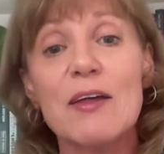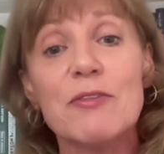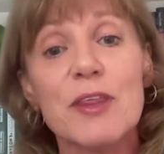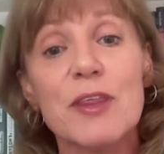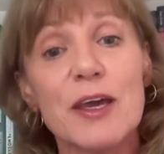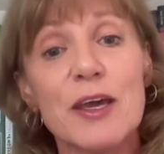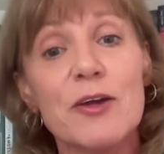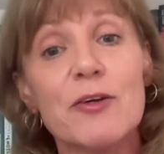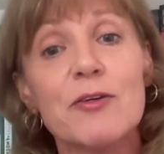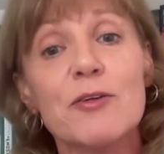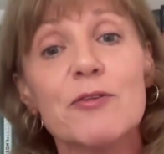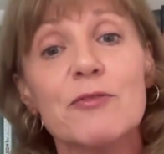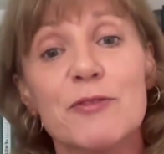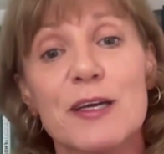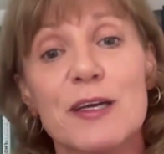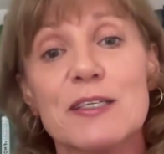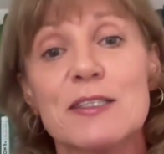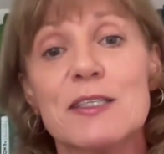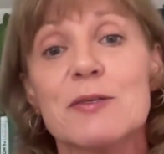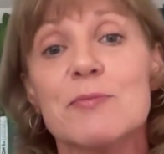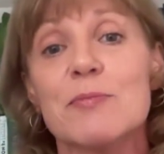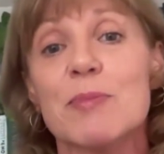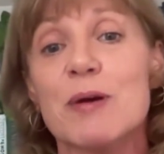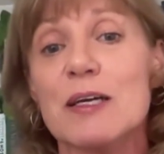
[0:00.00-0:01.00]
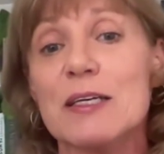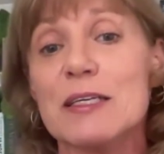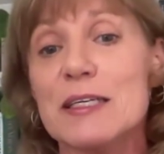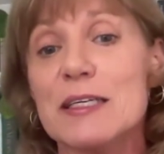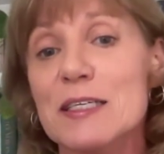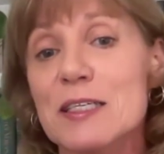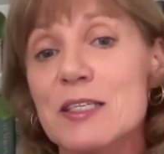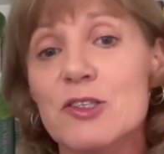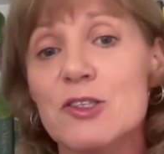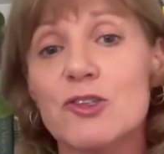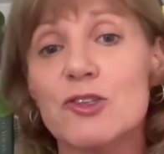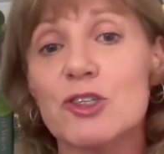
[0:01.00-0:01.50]
and they're affected by
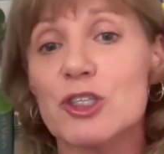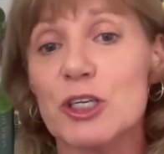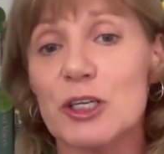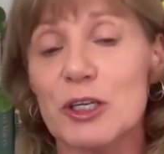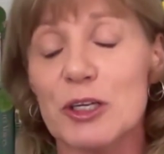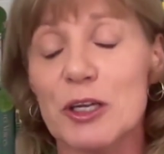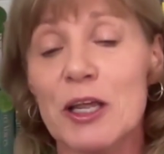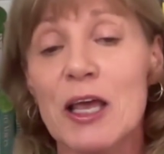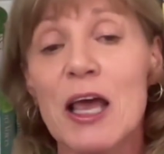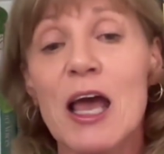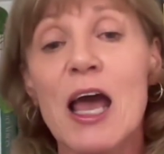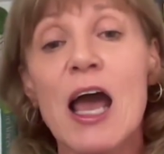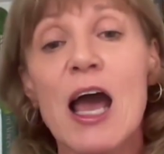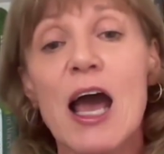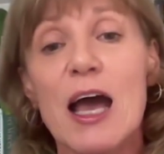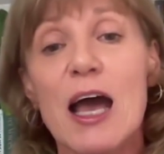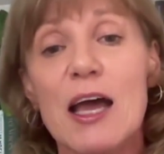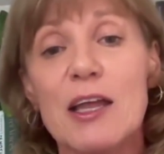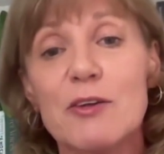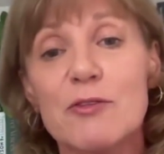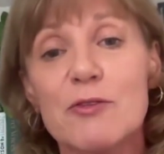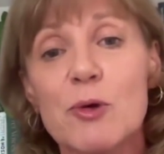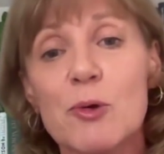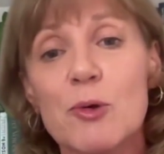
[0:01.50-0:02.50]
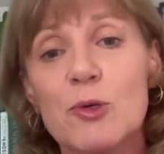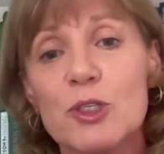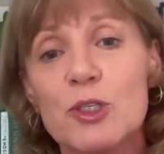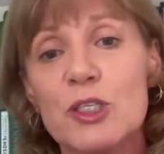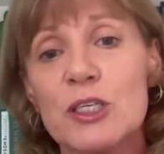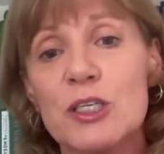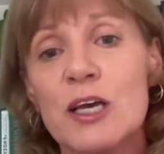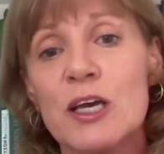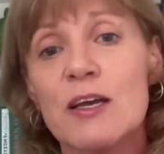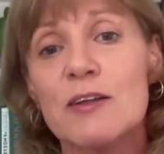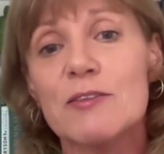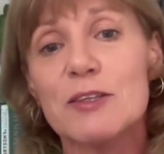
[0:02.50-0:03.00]
estrogen. And of
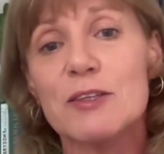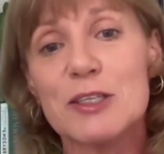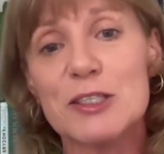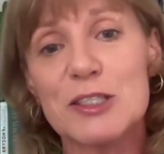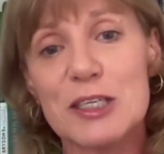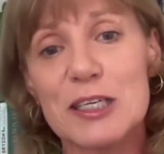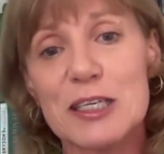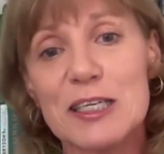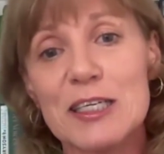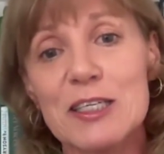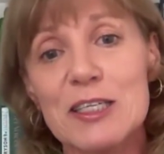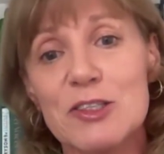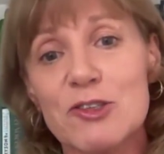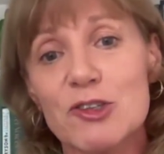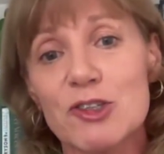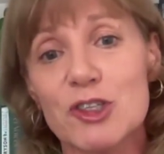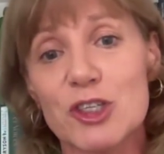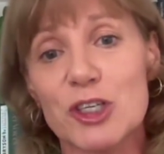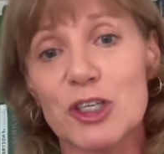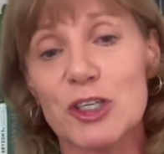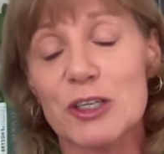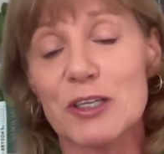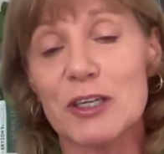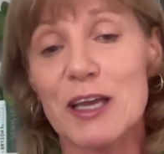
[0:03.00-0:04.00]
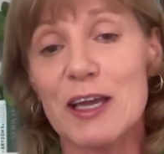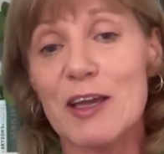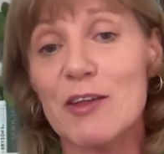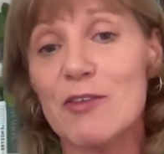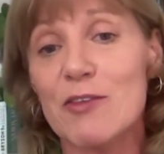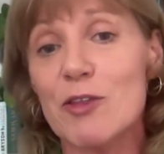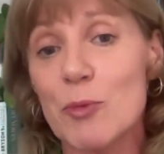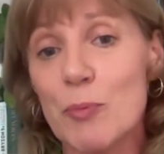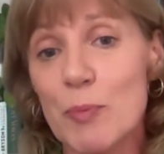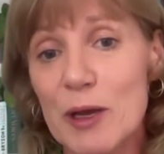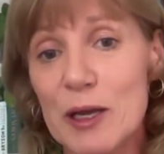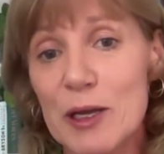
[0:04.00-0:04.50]
course, there's estrogen
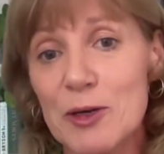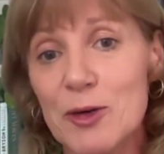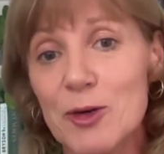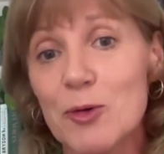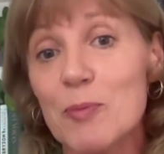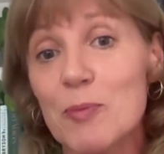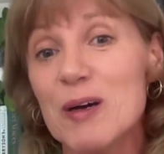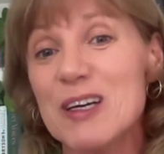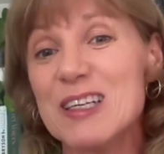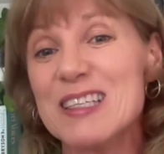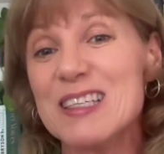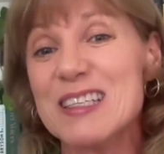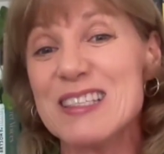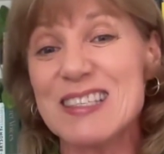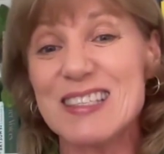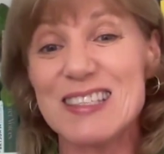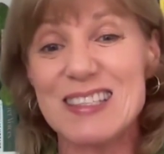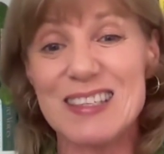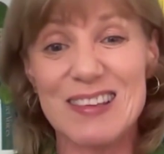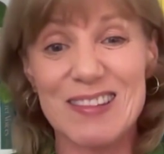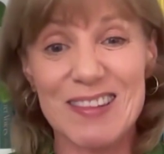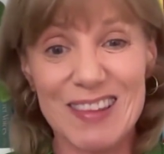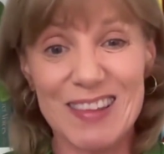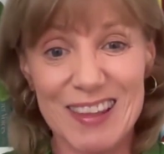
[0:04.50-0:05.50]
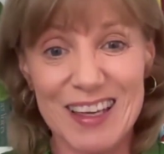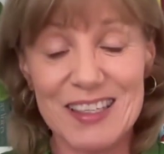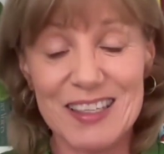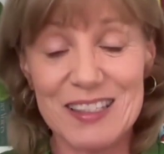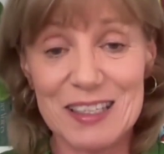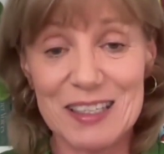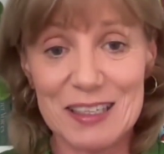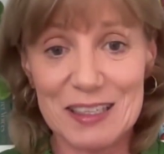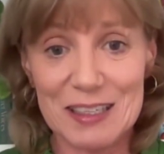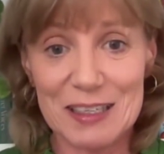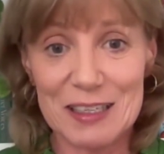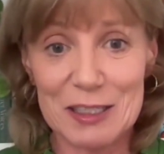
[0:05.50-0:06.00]
in the pill, but it's
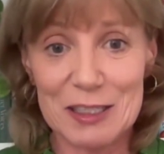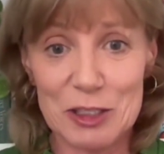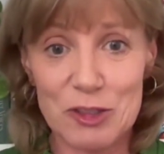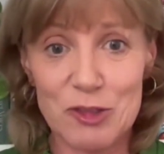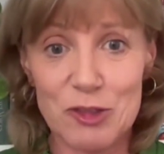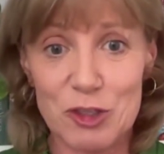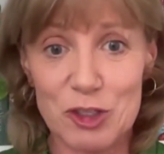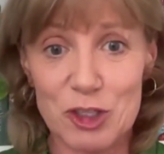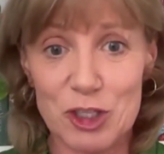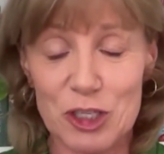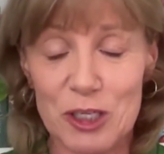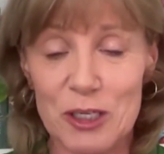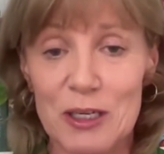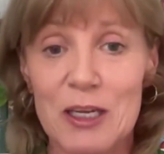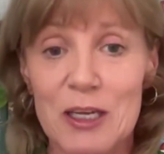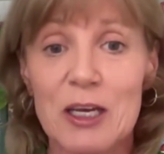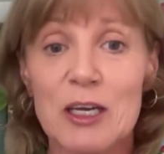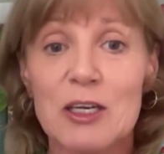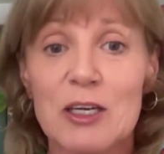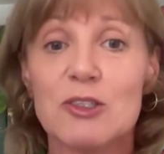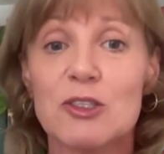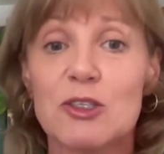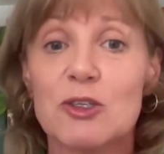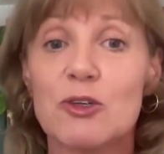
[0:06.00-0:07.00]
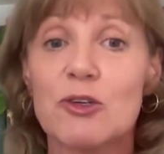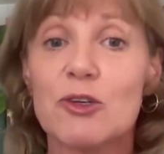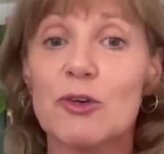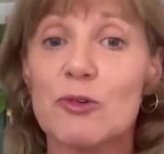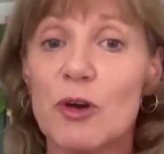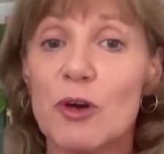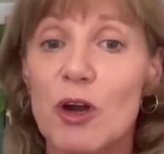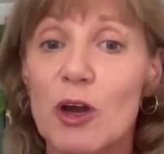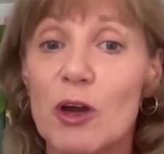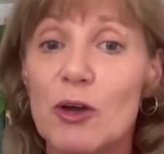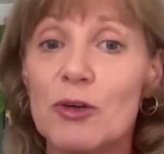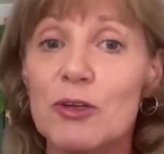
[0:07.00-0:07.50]
synthetic estrogen. So
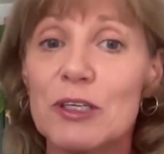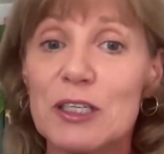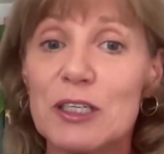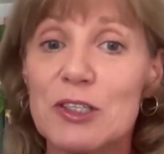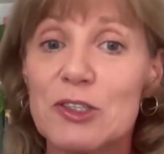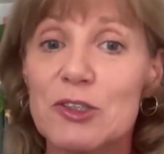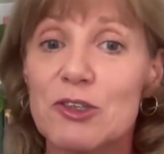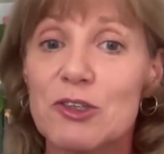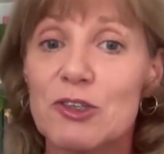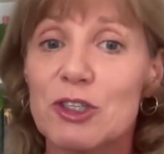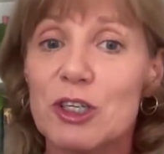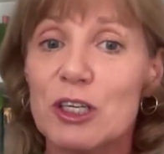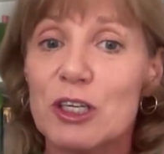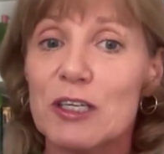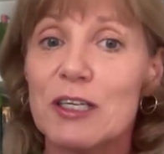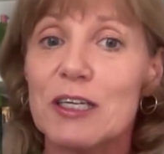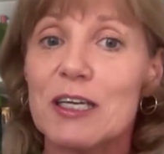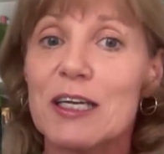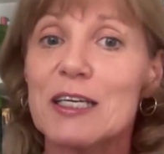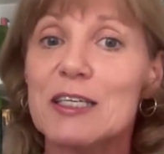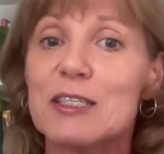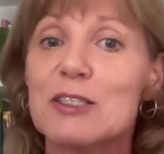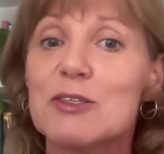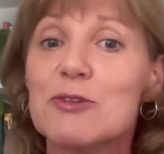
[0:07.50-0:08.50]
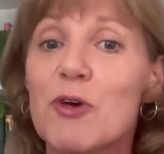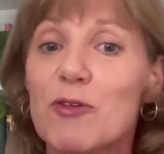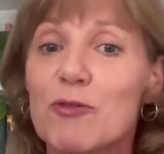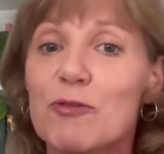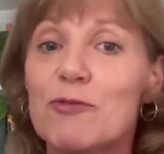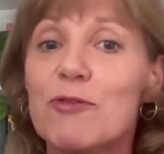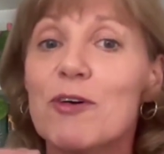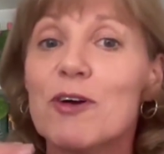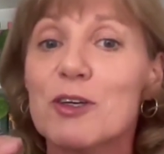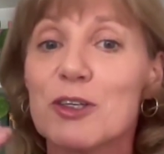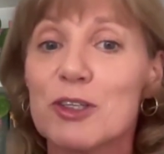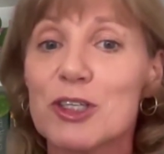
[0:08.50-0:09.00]
your own estrogen is
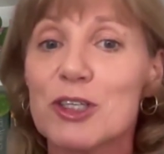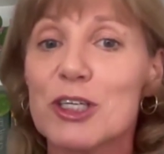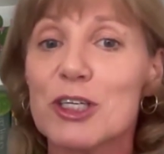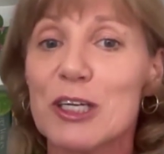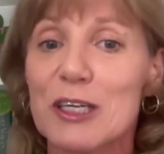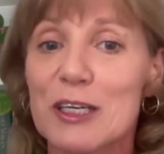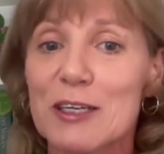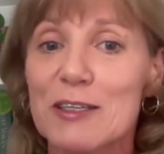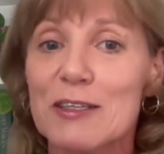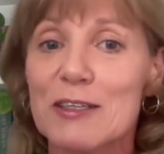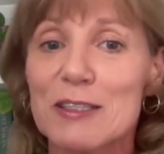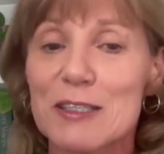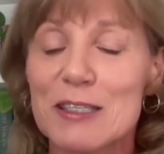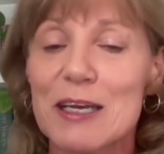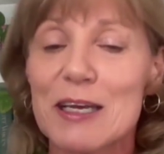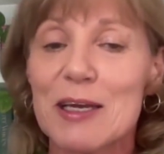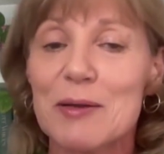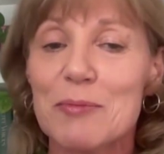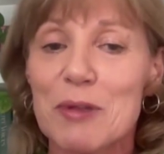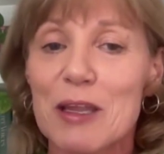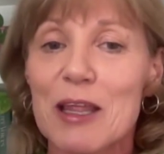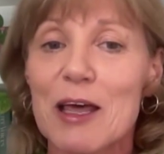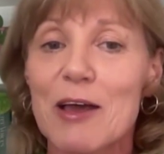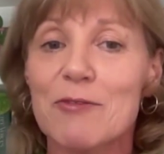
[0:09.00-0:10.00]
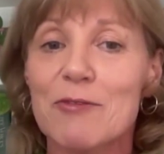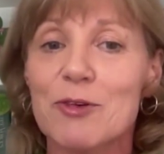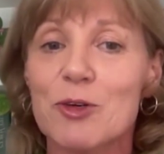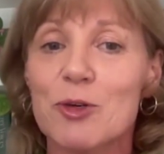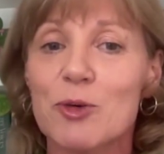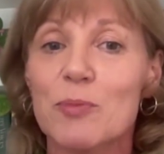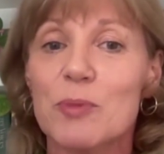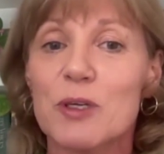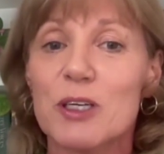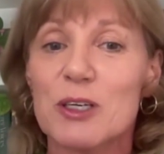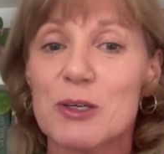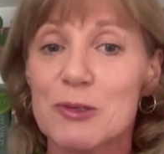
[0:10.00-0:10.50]
not functioning at the same
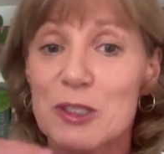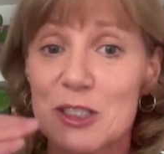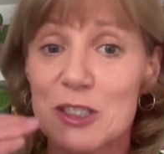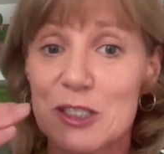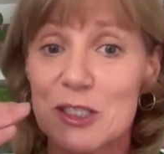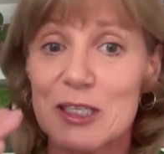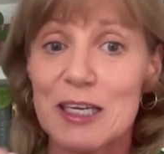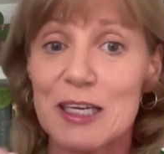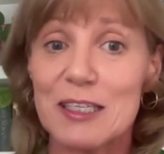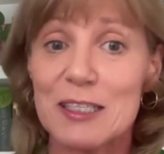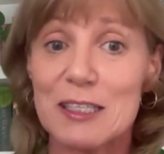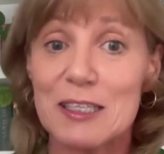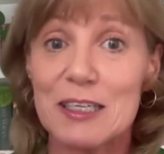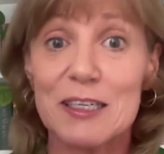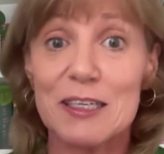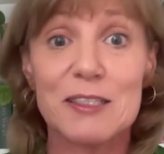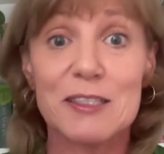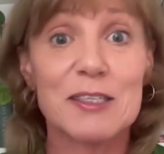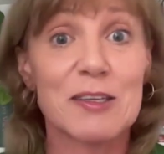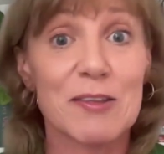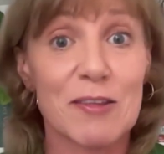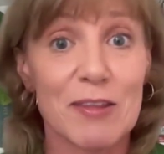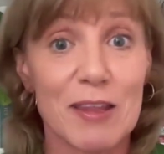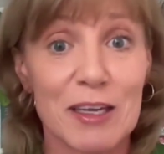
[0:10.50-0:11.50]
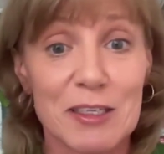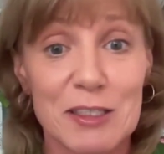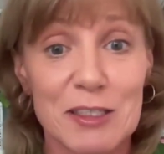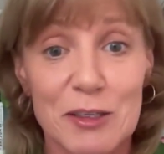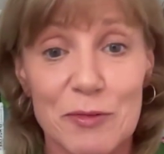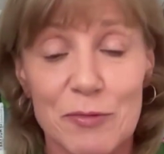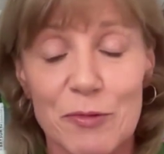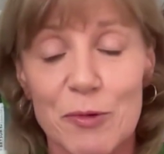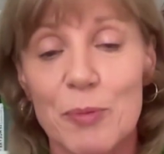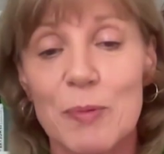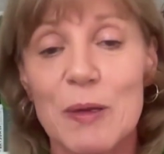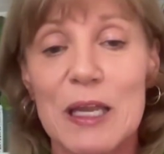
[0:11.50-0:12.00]
level because it's getting a
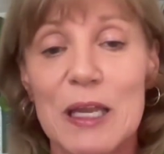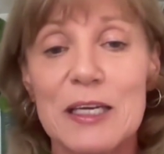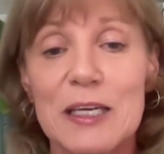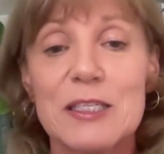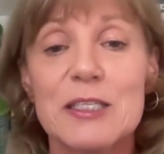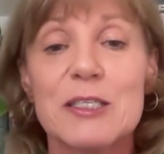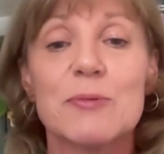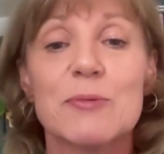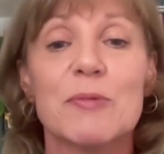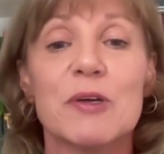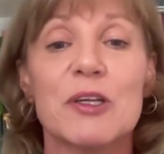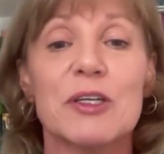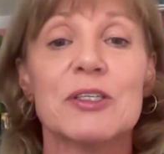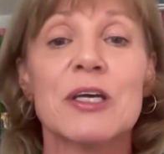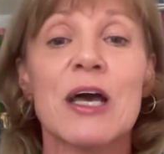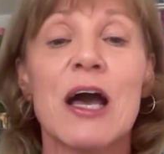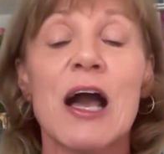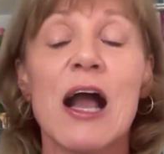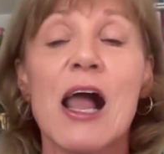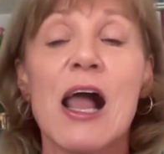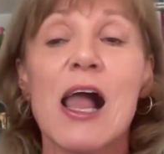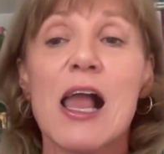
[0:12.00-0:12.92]
synthetic replacement.